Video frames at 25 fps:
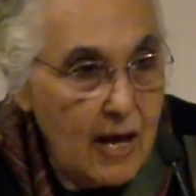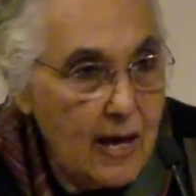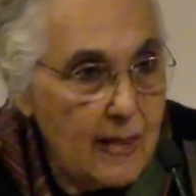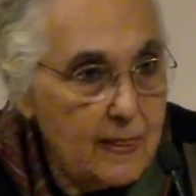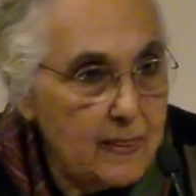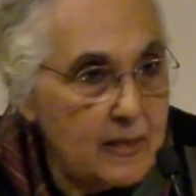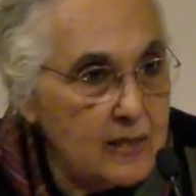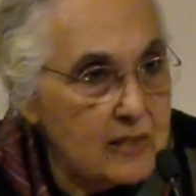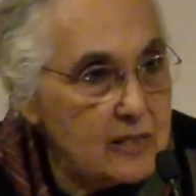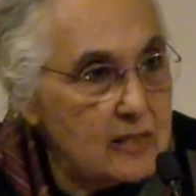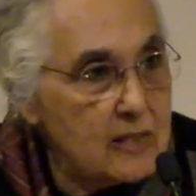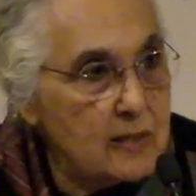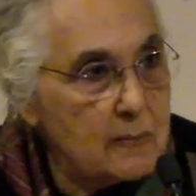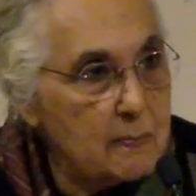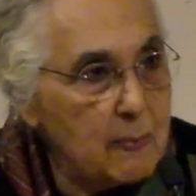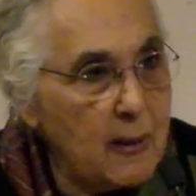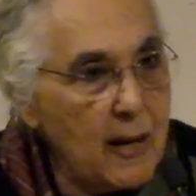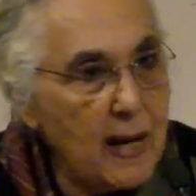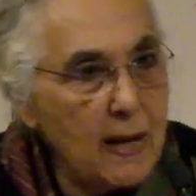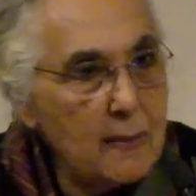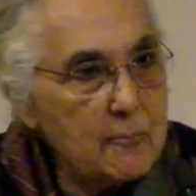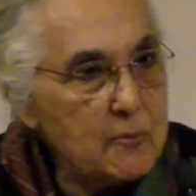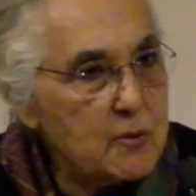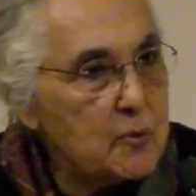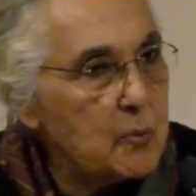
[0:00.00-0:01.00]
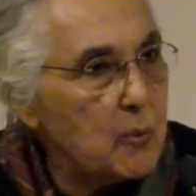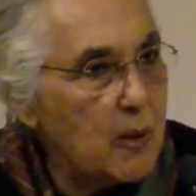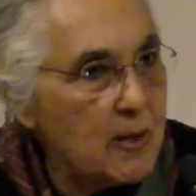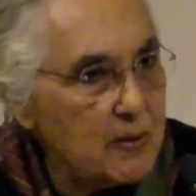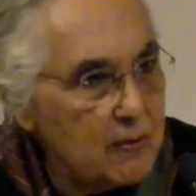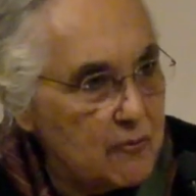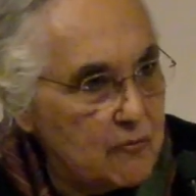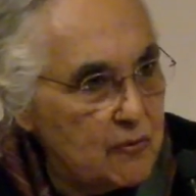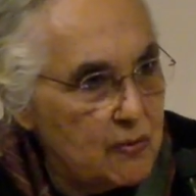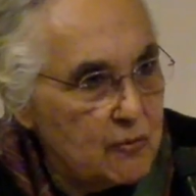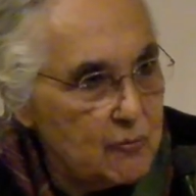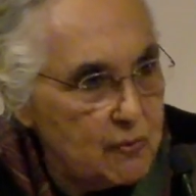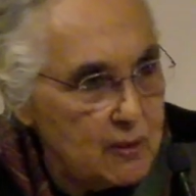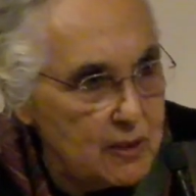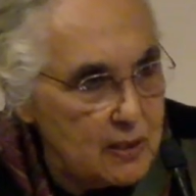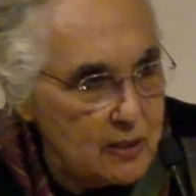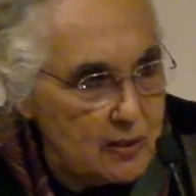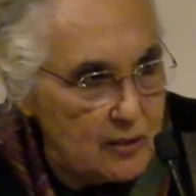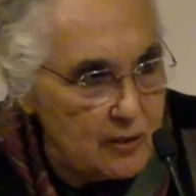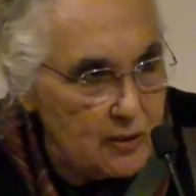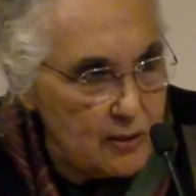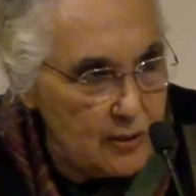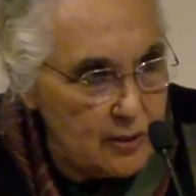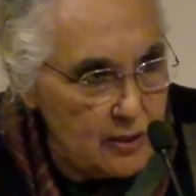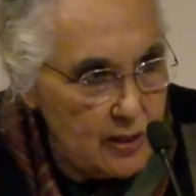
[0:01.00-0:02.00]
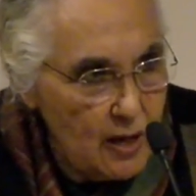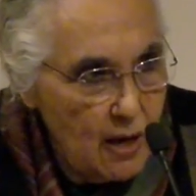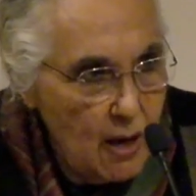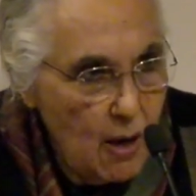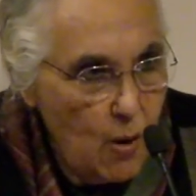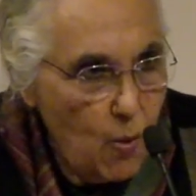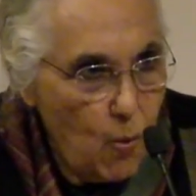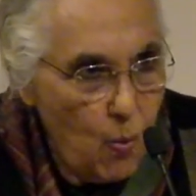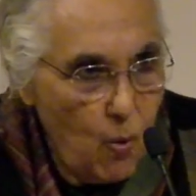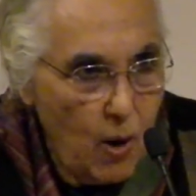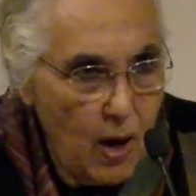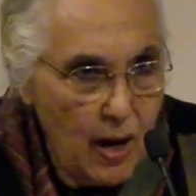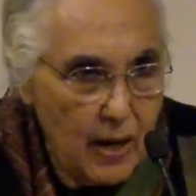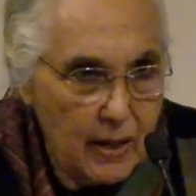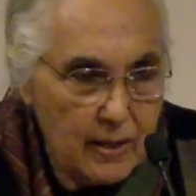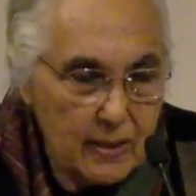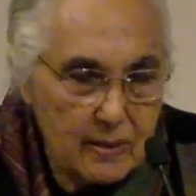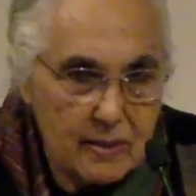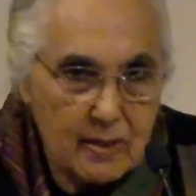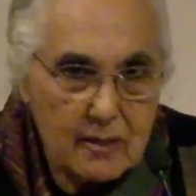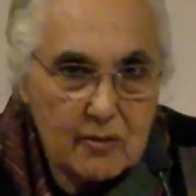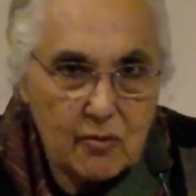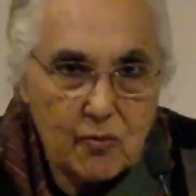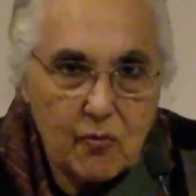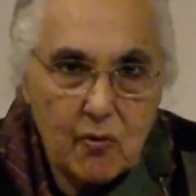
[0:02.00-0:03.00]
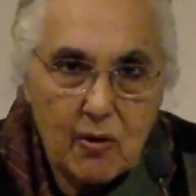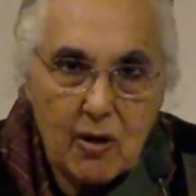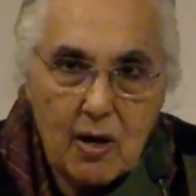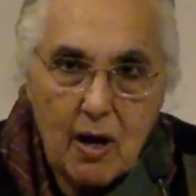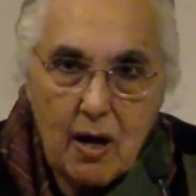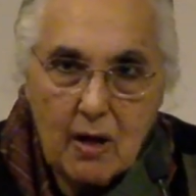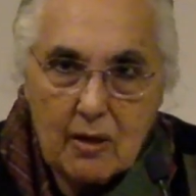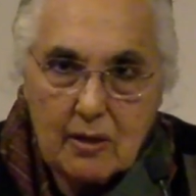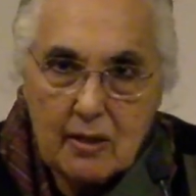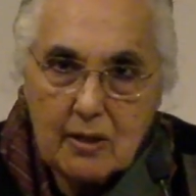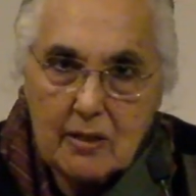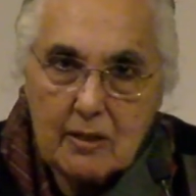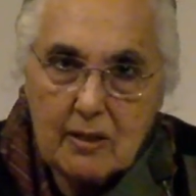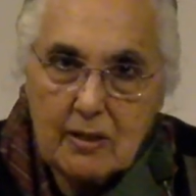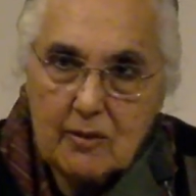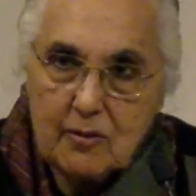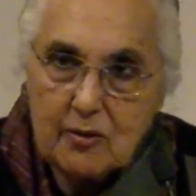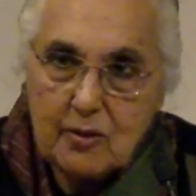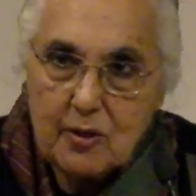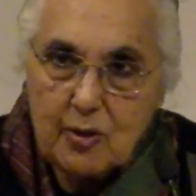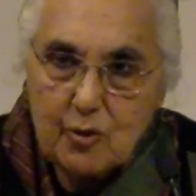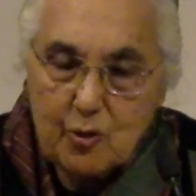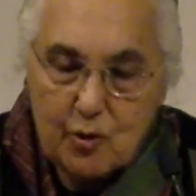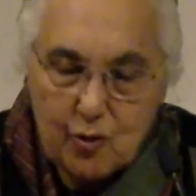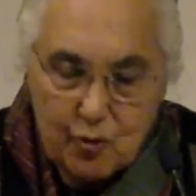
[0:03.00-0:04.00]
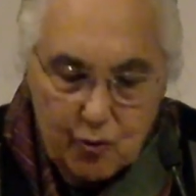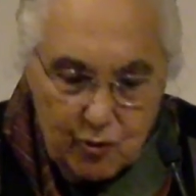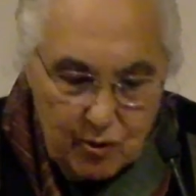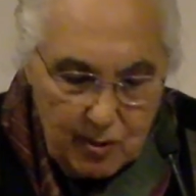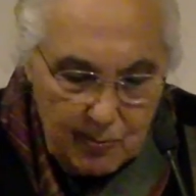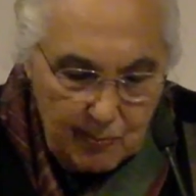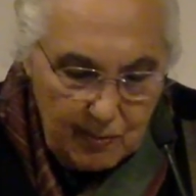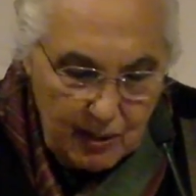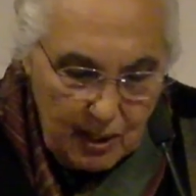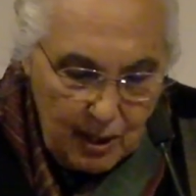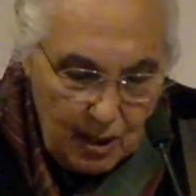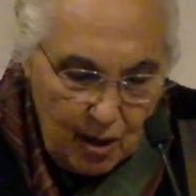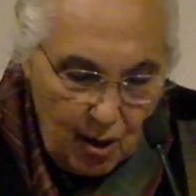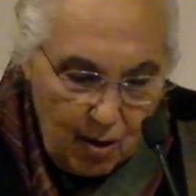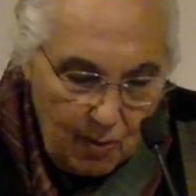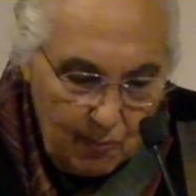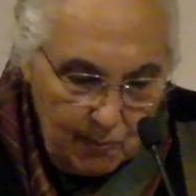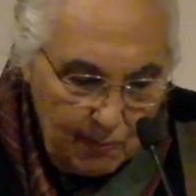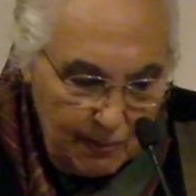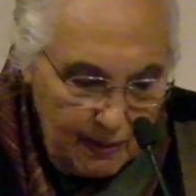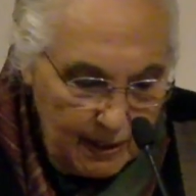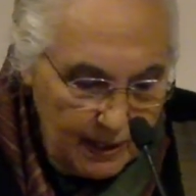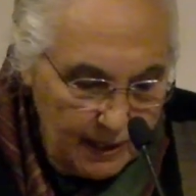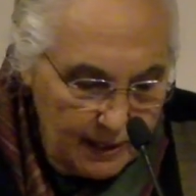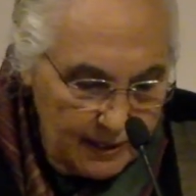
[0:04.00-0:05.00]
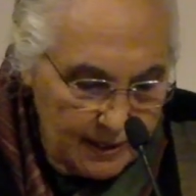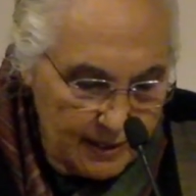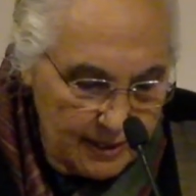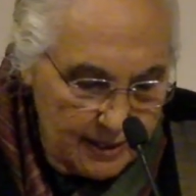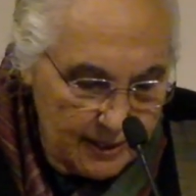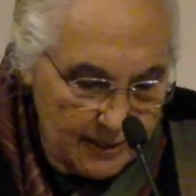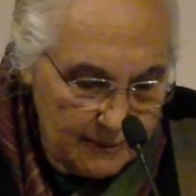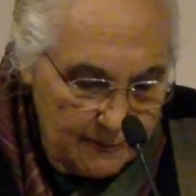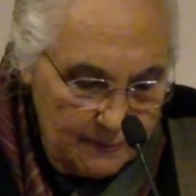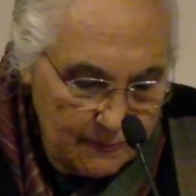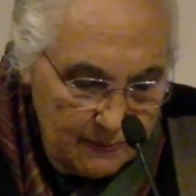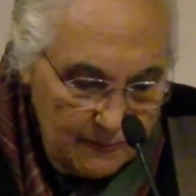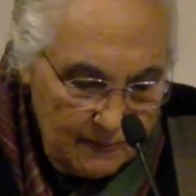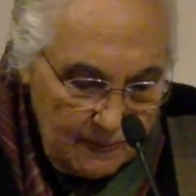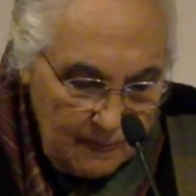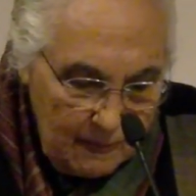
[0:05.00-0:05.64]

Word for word: and this is perhaps one of the reasons why it is regarded as extremely complex.